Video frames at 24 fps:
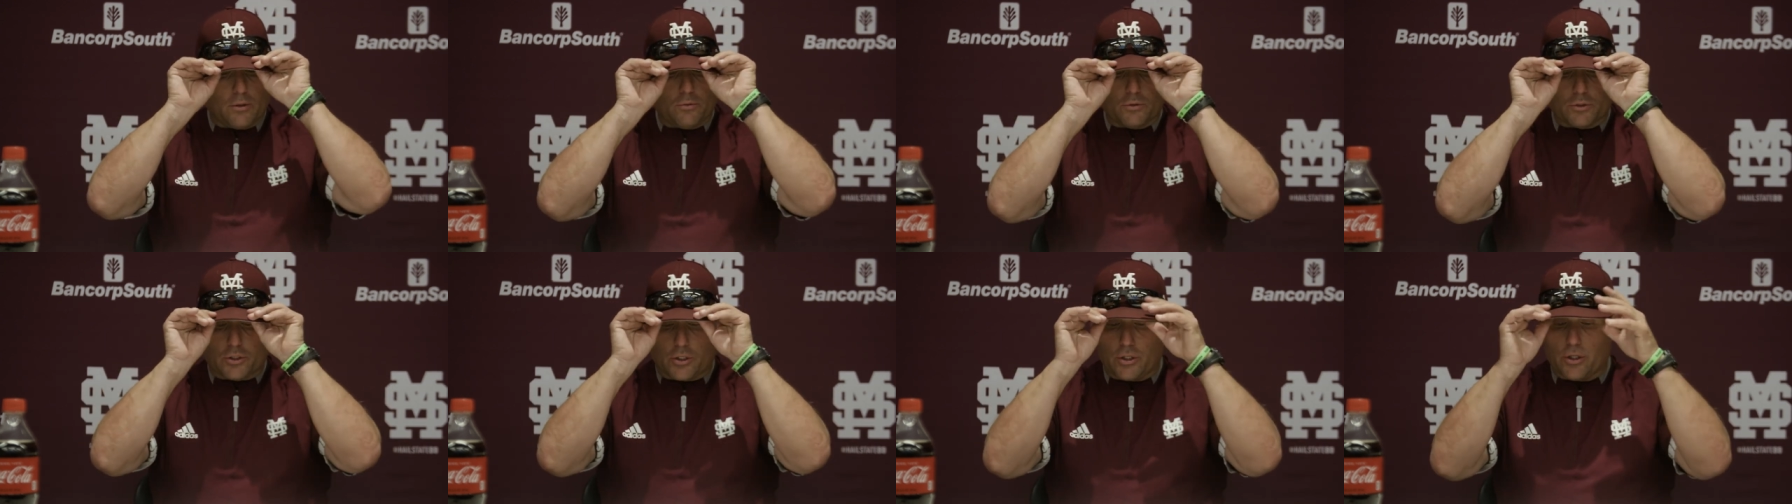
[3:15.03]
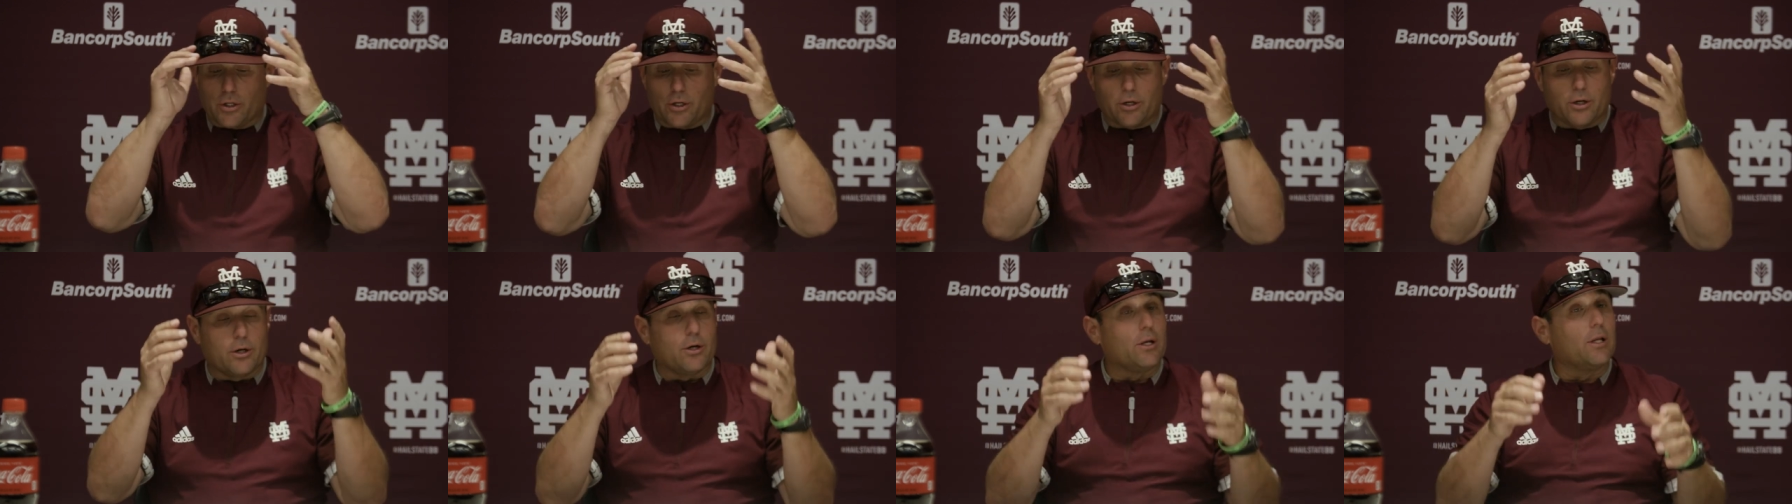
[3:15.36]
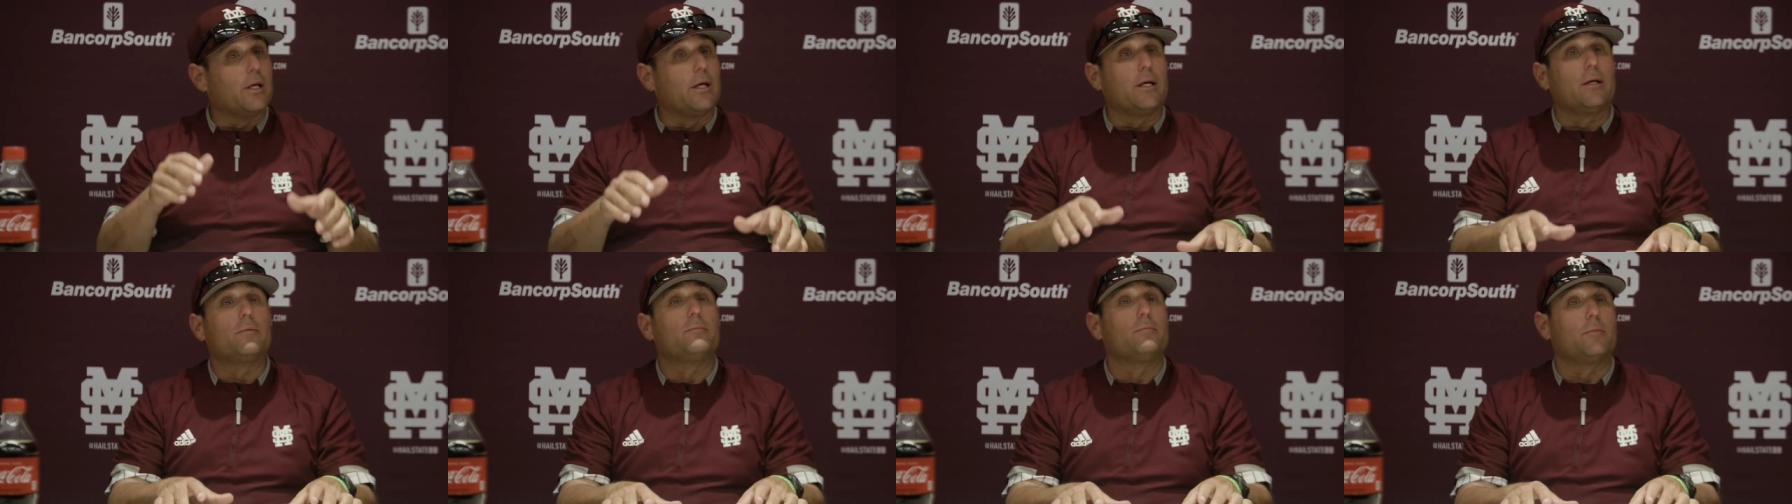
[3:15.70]
It was good
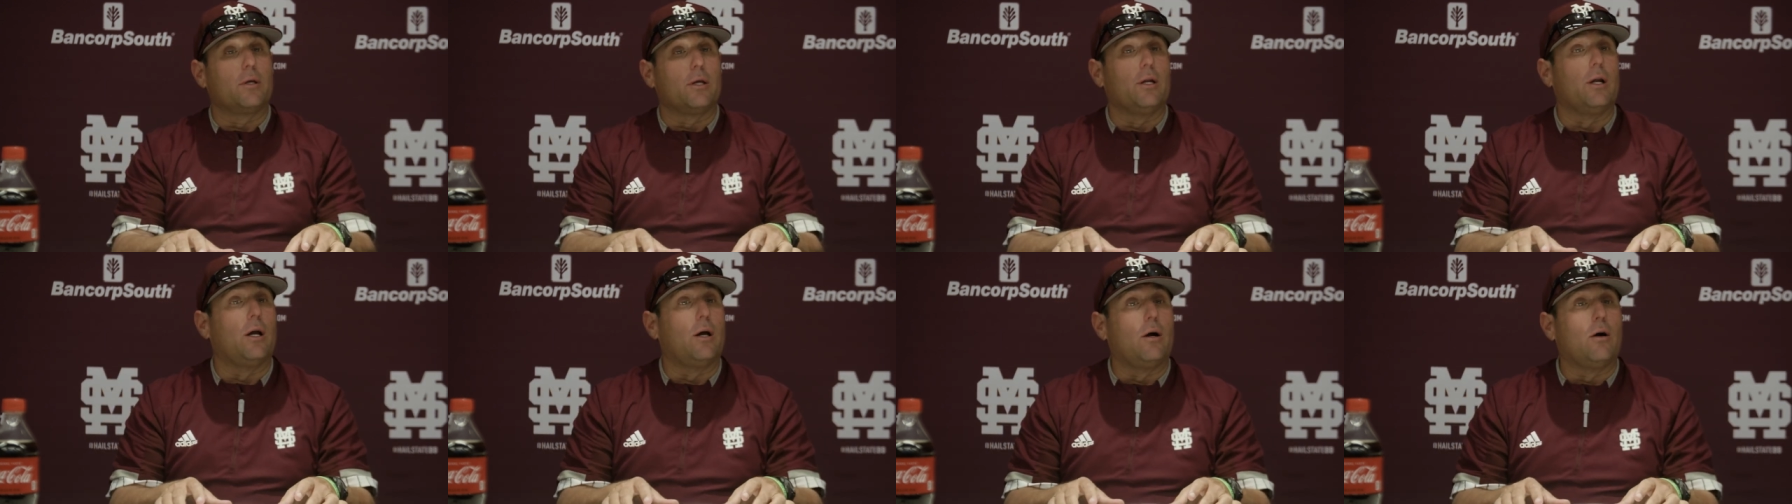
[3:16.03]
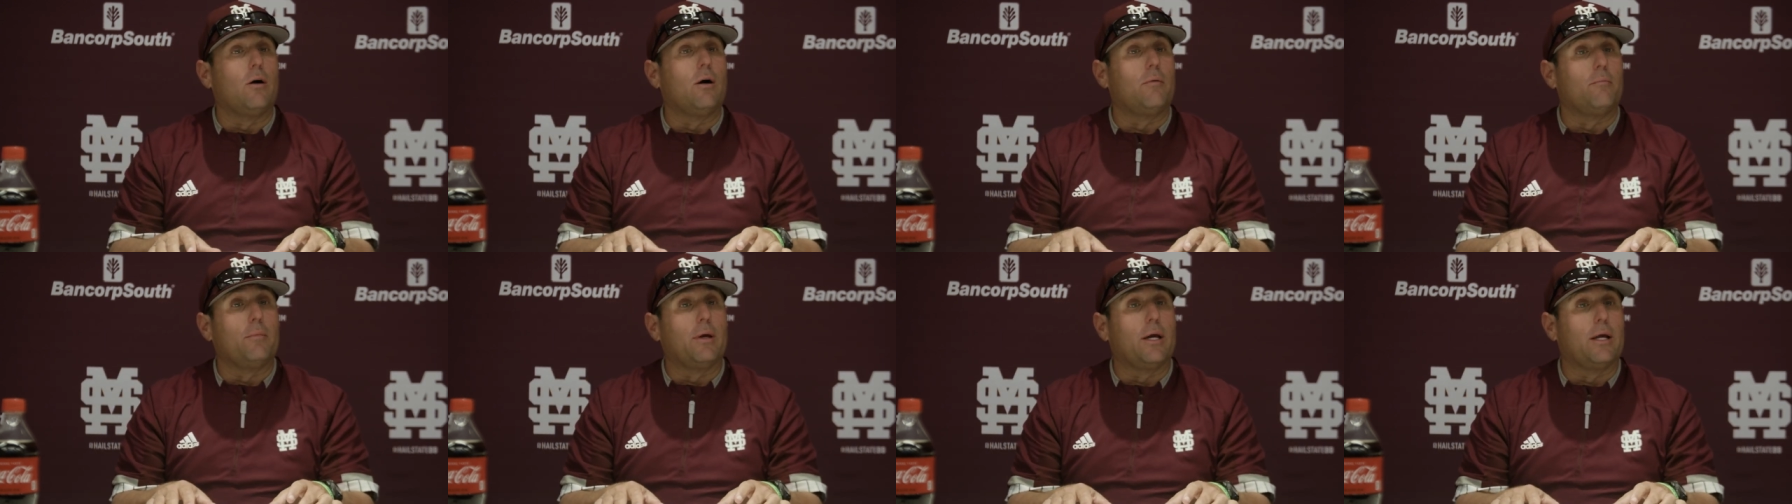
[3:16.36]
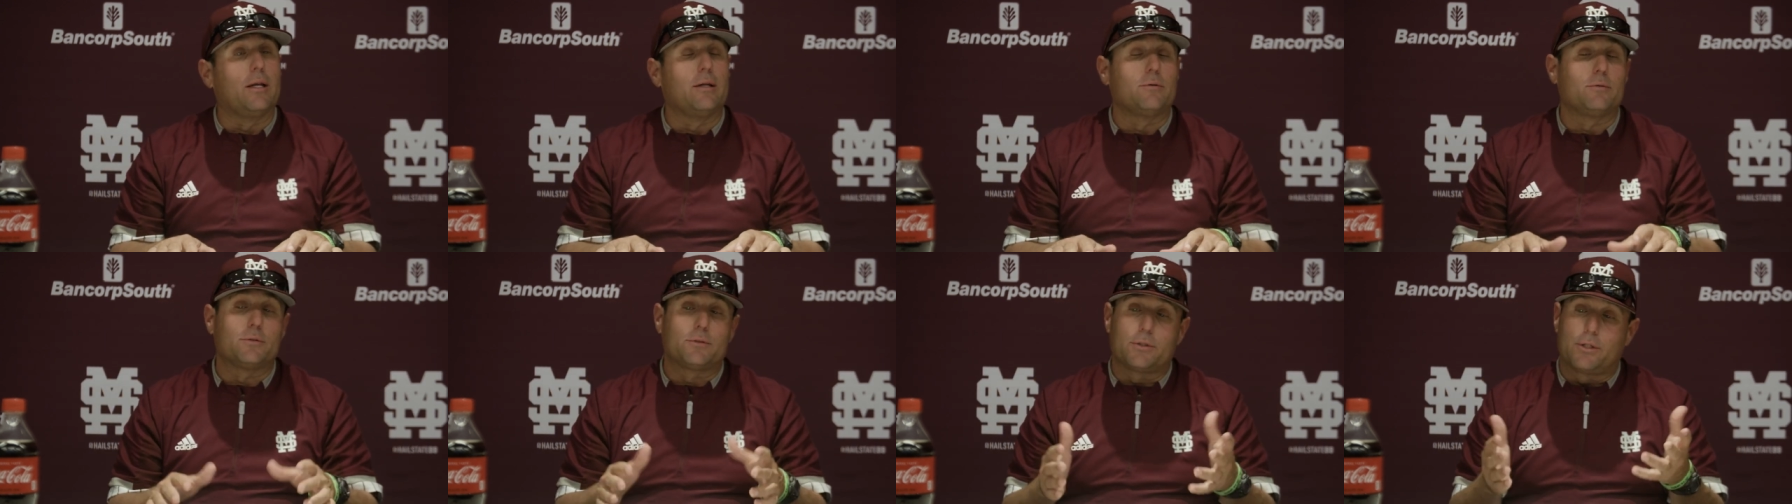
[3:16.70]
early, you know. I
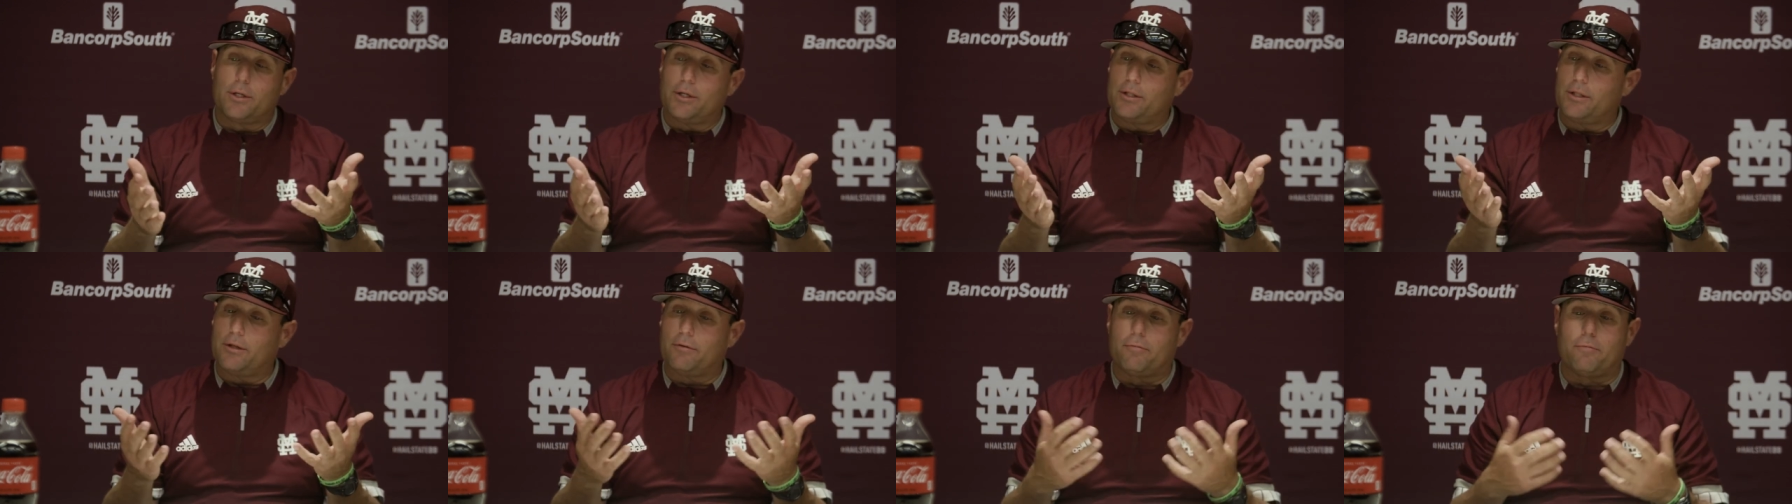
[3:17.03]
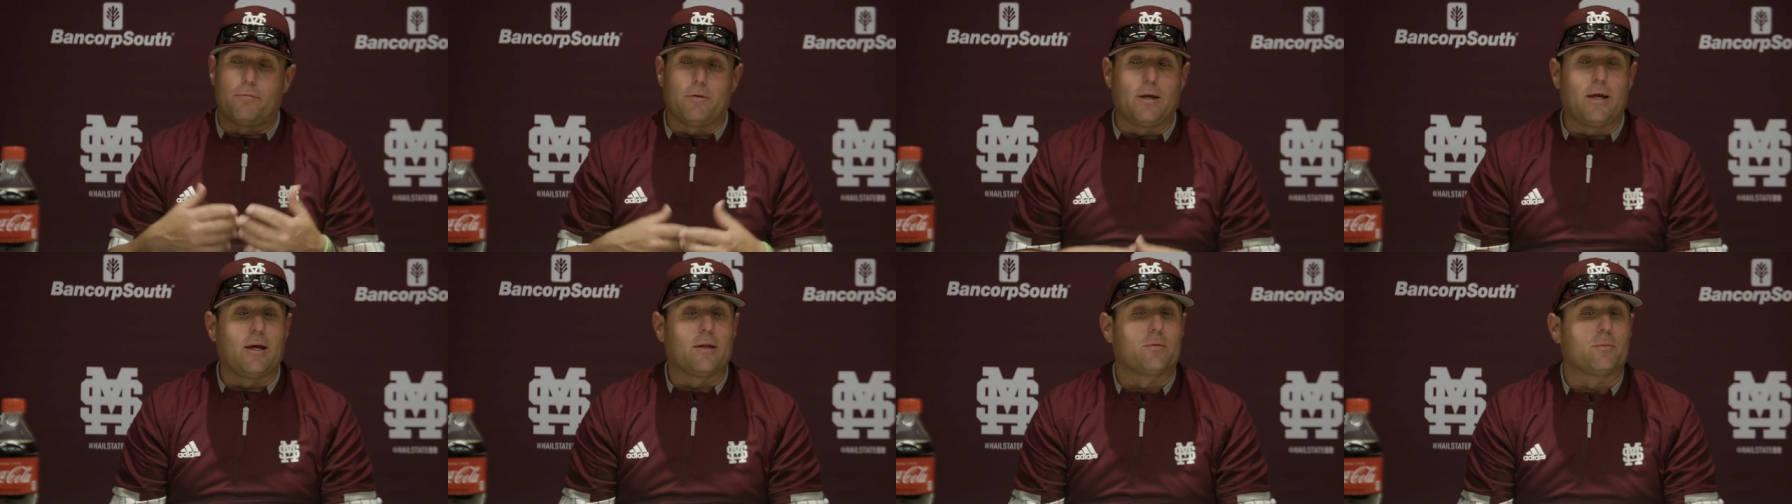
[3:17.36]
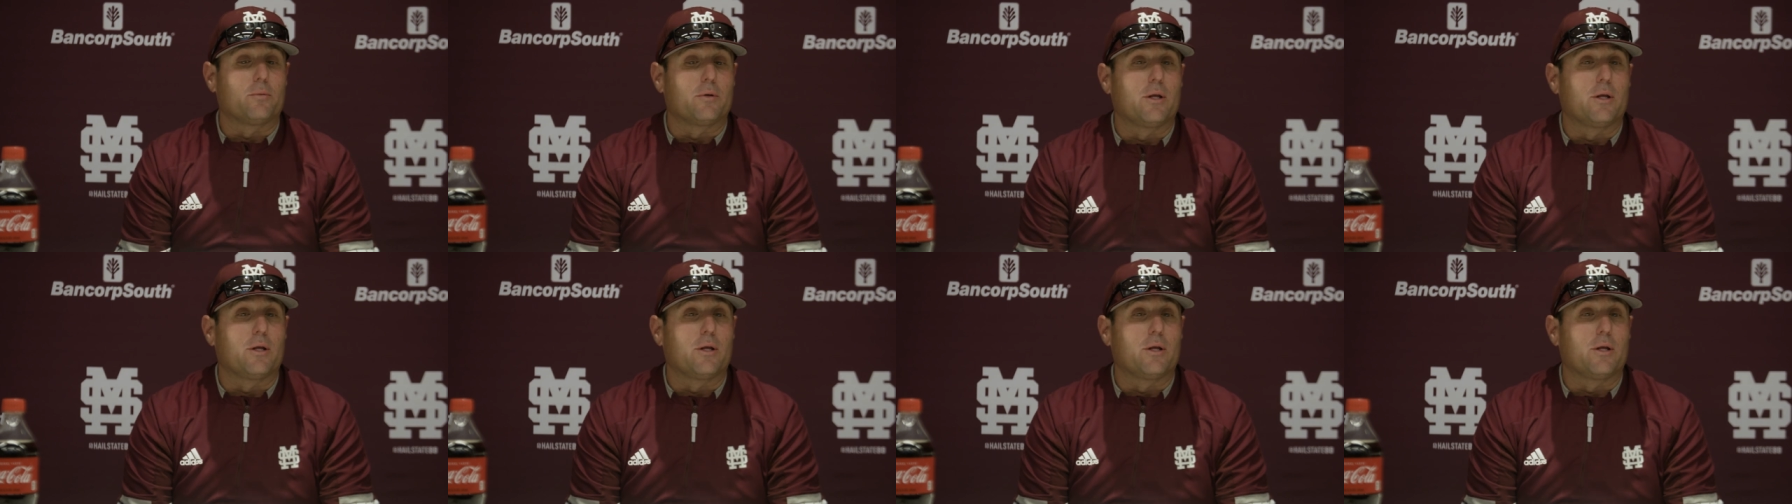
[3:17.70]
mean, it was good in the fifth.